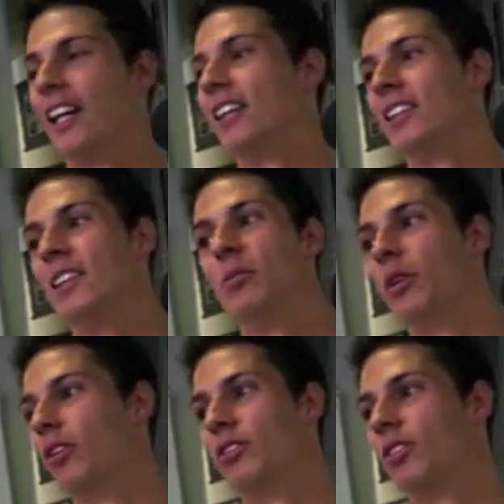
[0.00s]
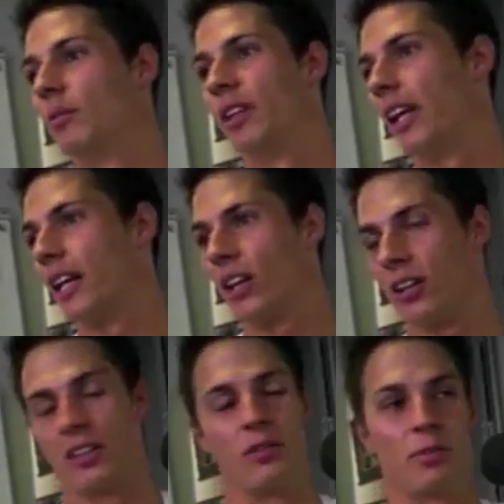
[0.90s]
and Italy because I mean the Lake
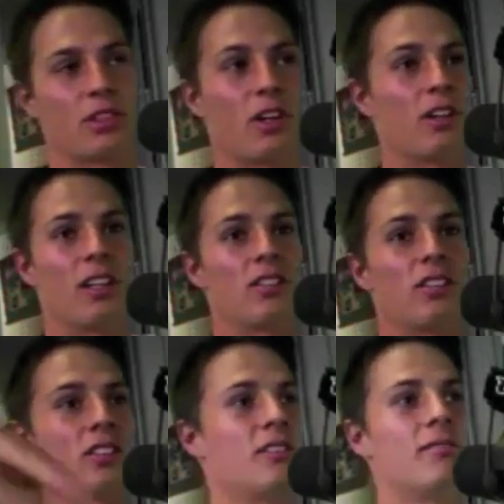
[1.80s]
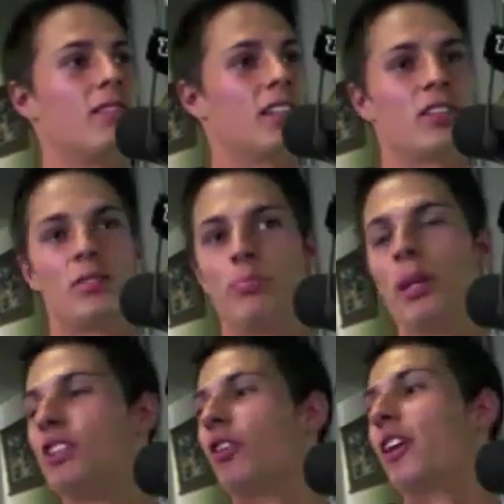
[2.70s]
Garda you must go there and it's just it's
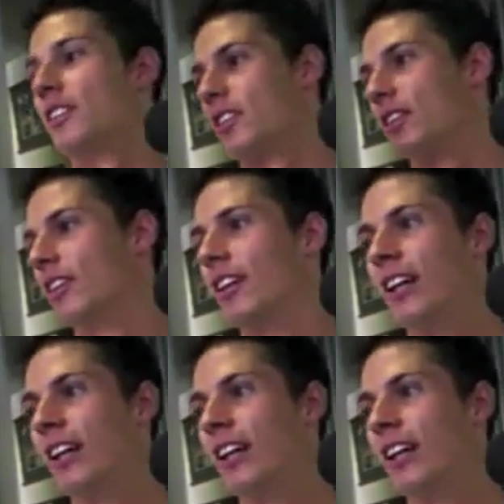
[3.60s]
just picturesque.